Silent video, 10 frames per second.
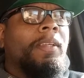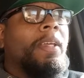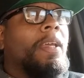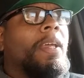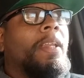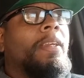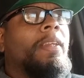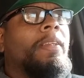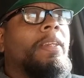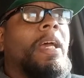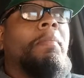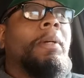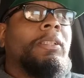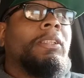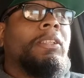then that
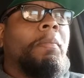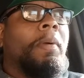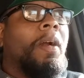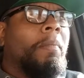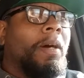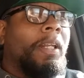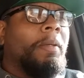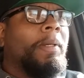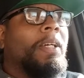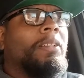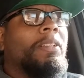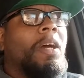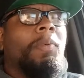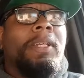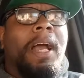messes up our money, because
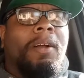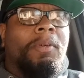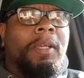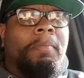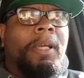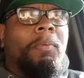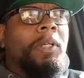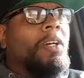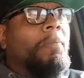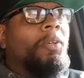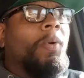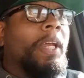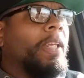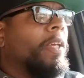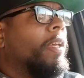now we're not going to get paid. We're going to be
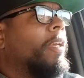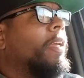waiting.